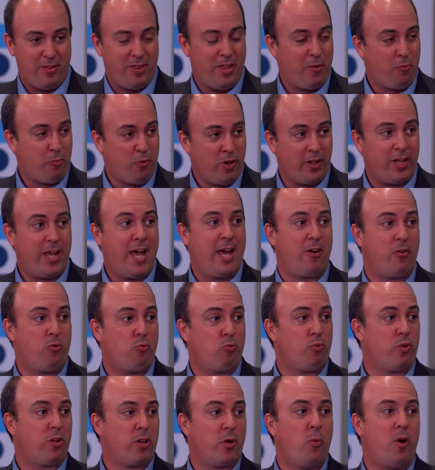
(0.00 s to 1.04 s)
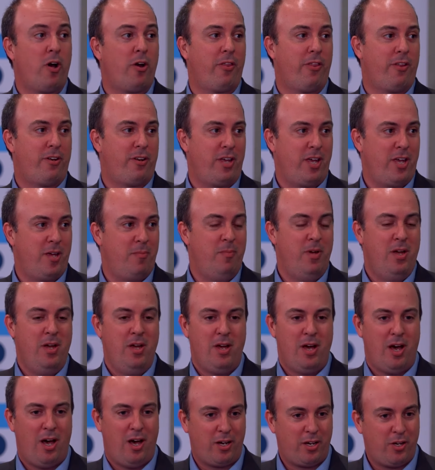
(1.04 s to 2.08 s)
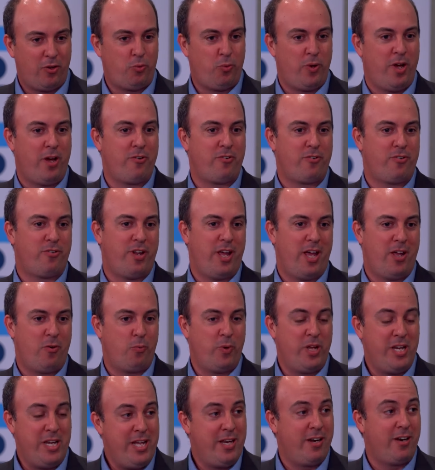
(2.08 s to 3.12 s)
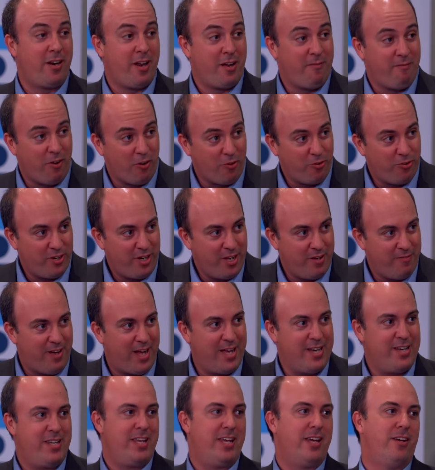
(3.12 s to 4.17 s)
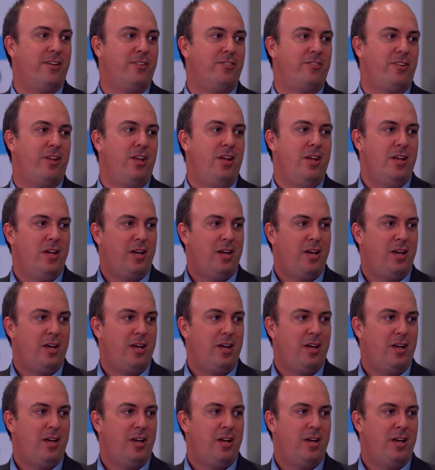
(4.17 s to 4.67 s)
they really added really well to the team because uh, we understand we need a diversity of ideas